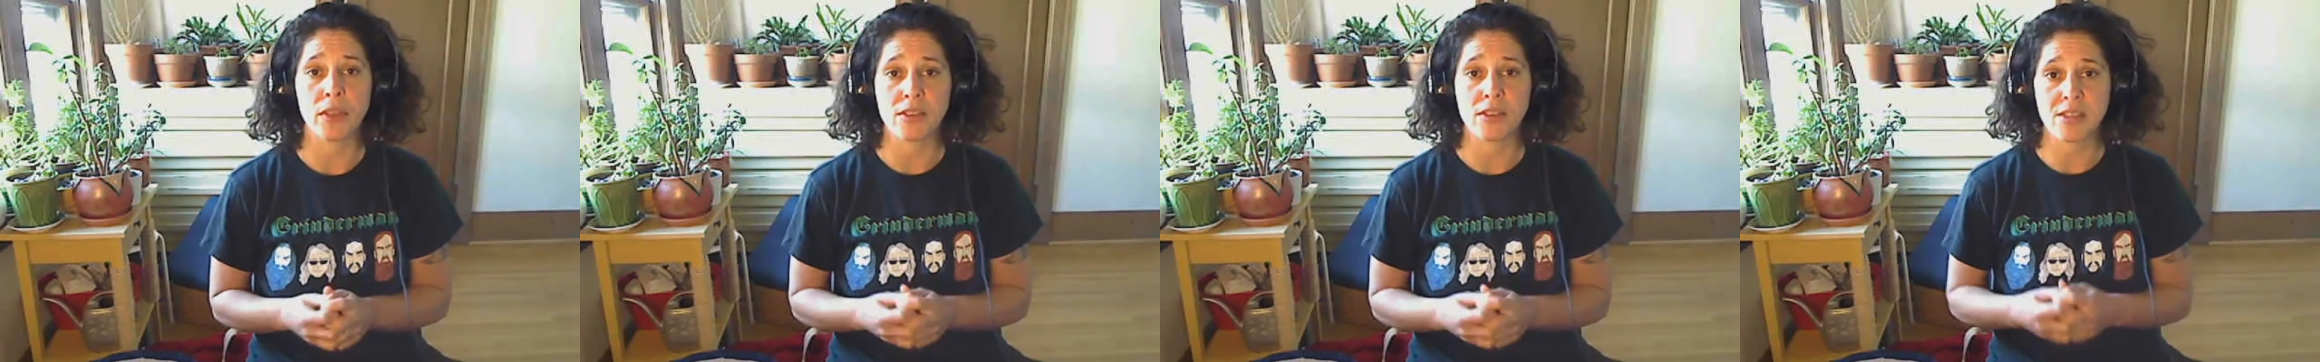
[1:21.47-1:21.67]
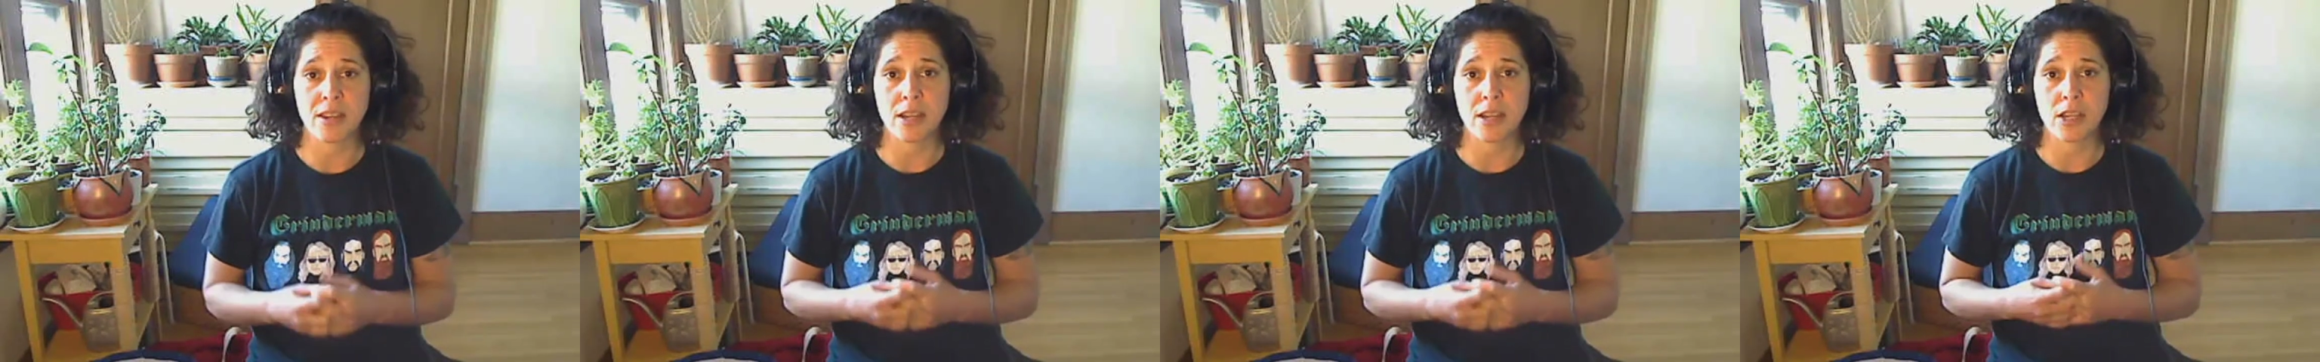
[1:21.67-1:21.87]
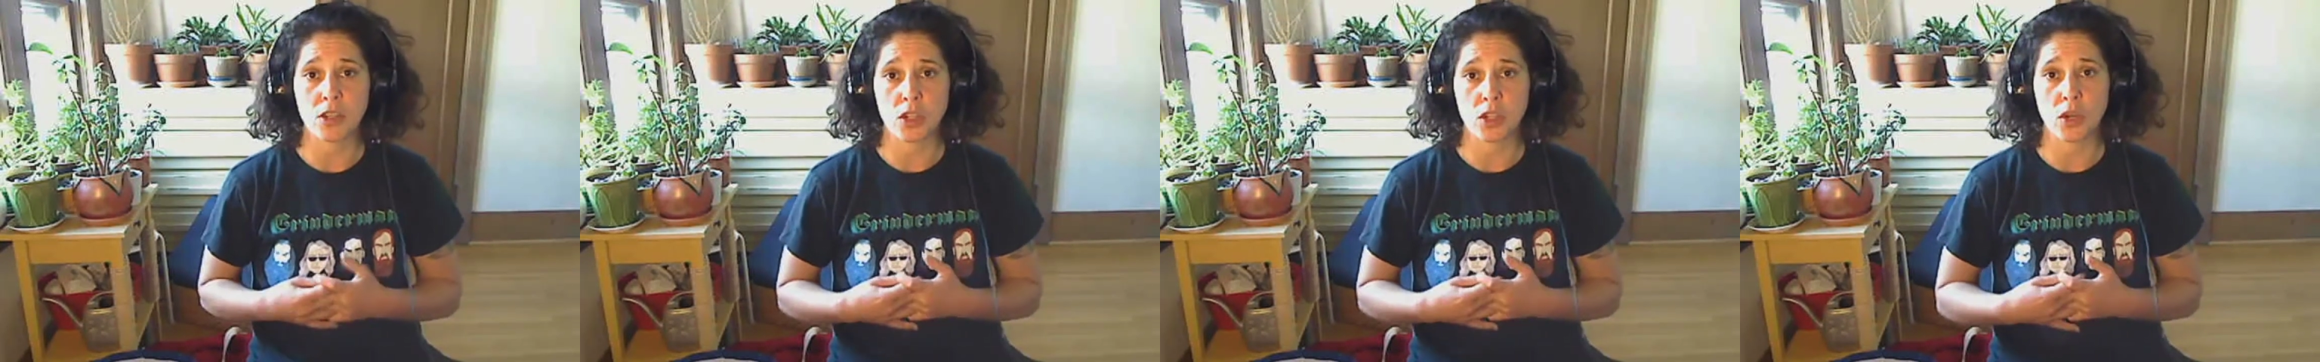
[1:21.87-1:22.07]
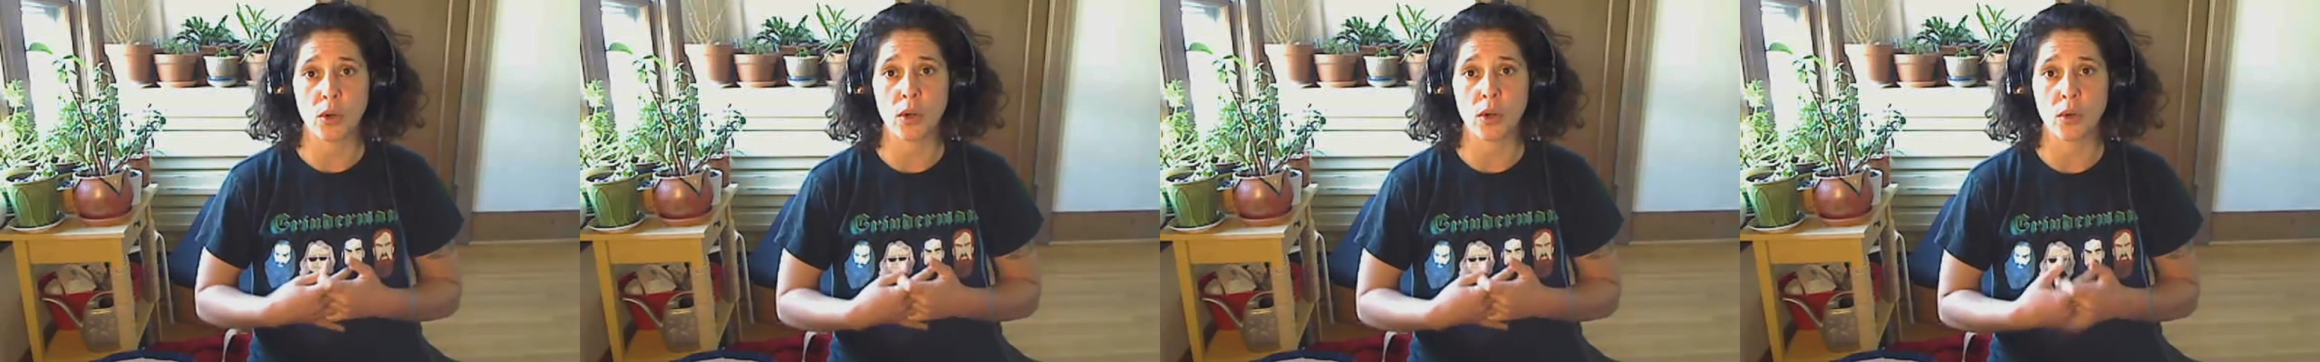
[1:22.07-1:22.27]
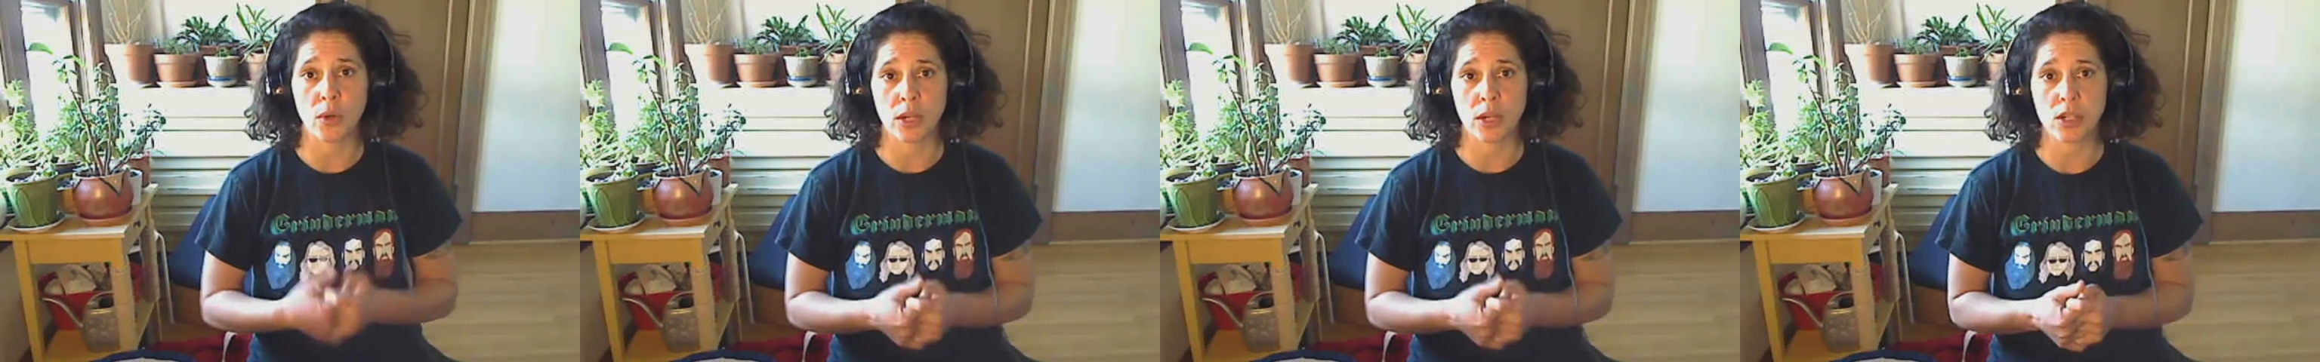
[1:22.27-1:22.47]
cities you're
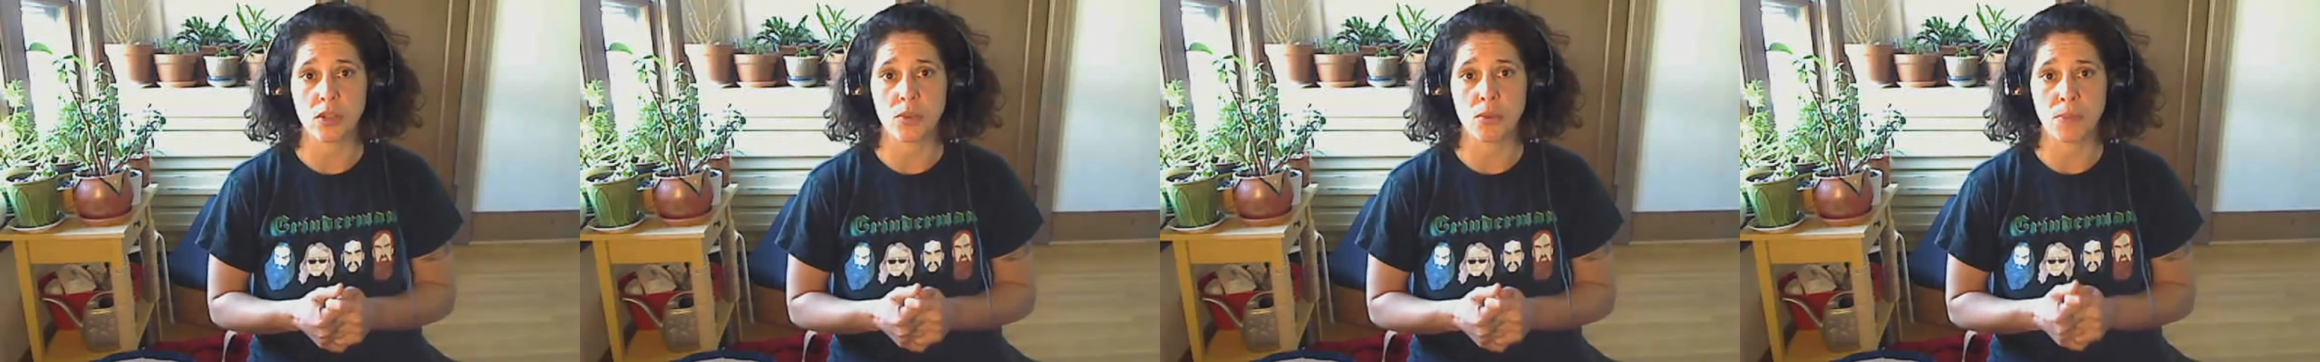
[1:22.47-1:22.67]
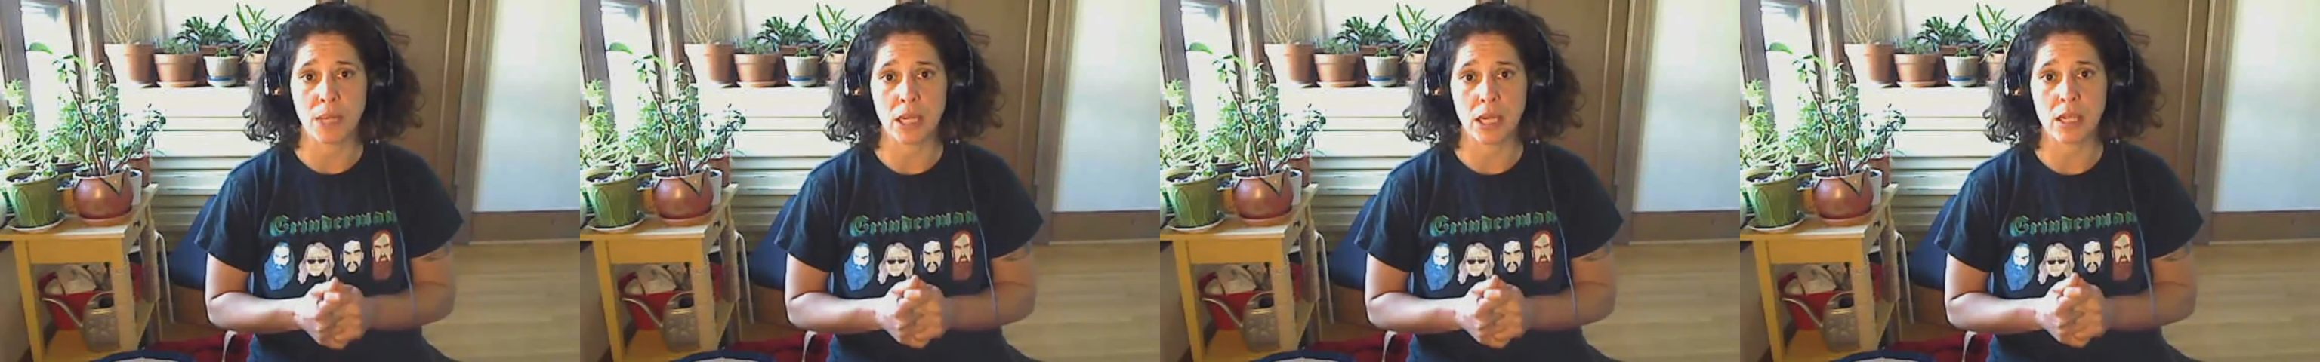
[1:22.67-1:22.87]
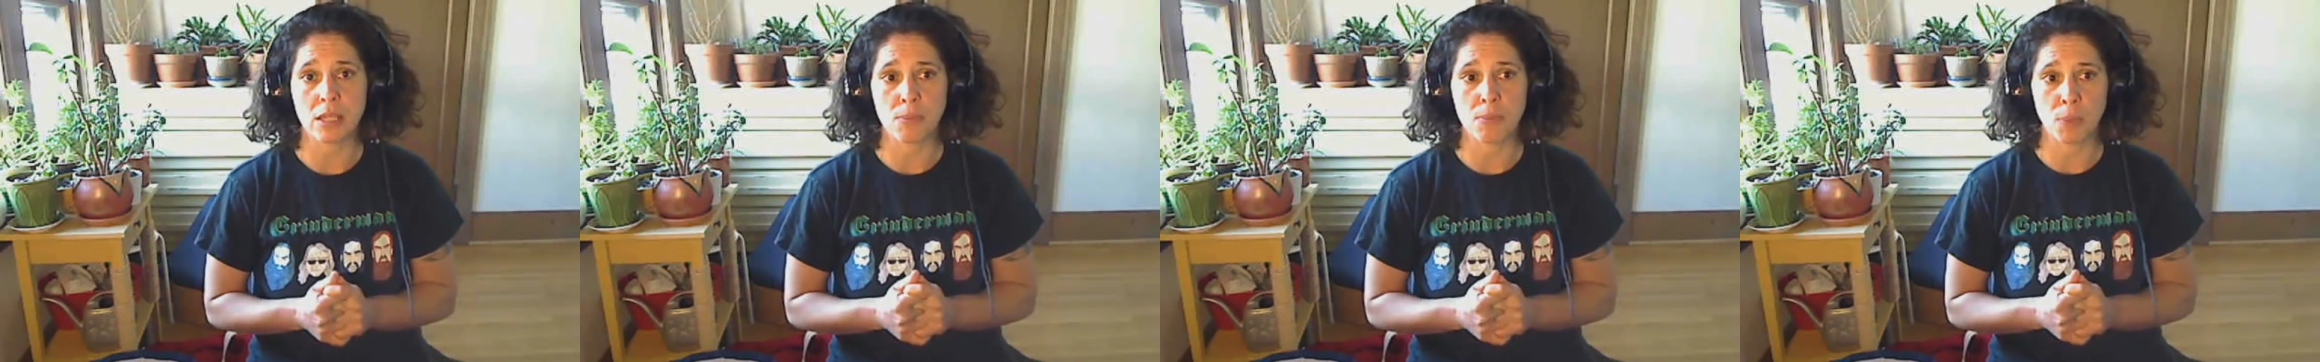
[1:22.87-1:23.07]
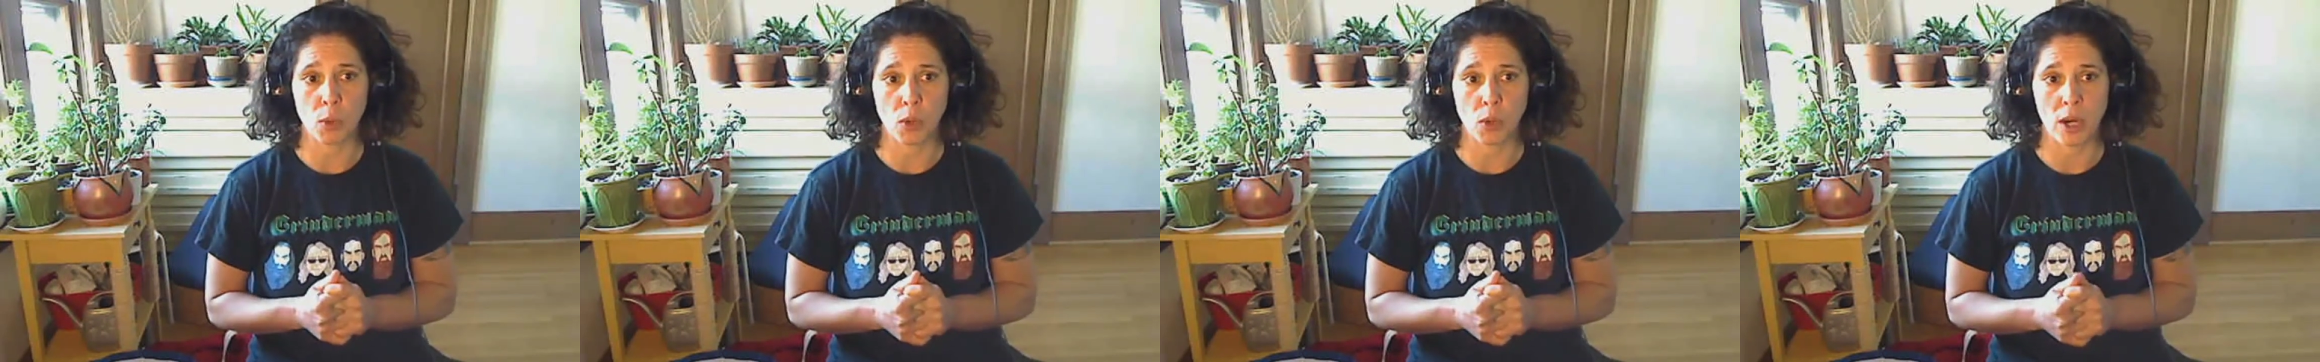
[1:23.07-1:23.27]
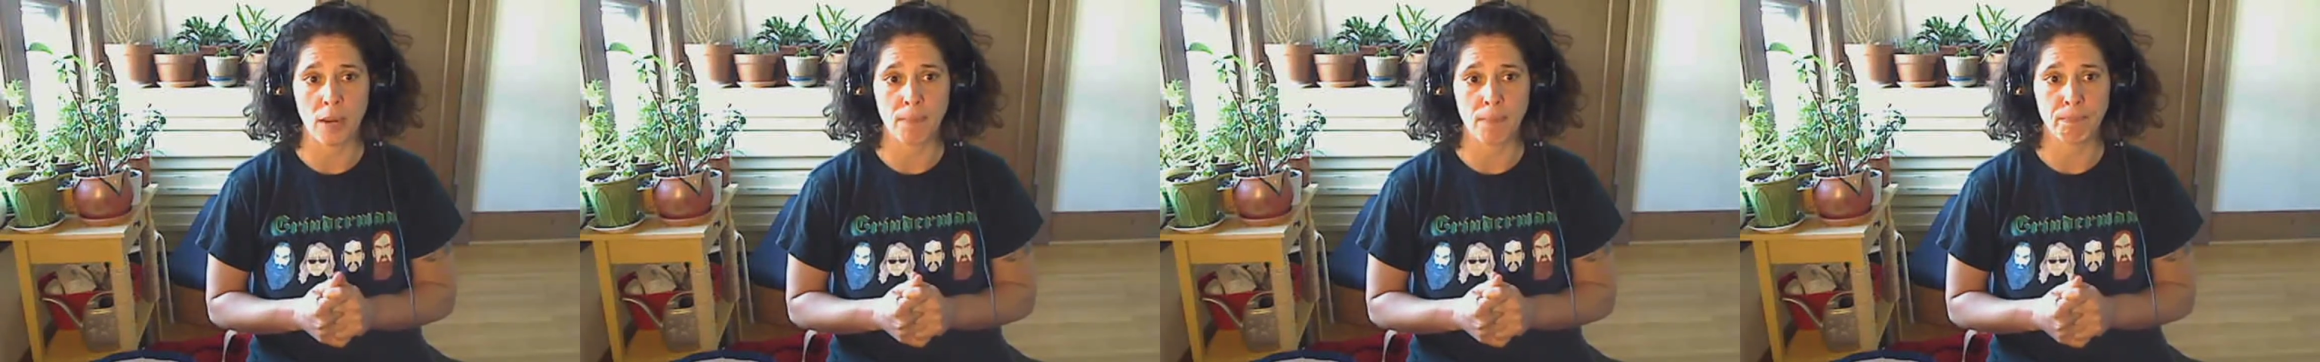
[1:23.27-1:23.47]
going to be
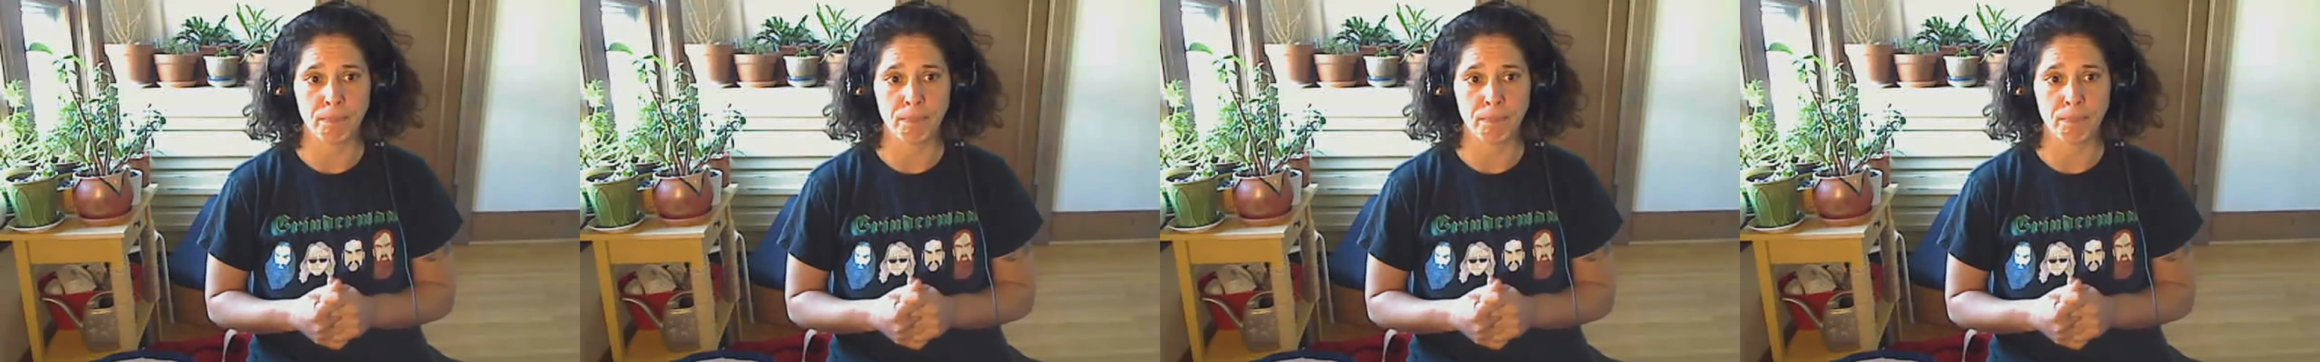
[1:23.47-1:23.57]
exploring.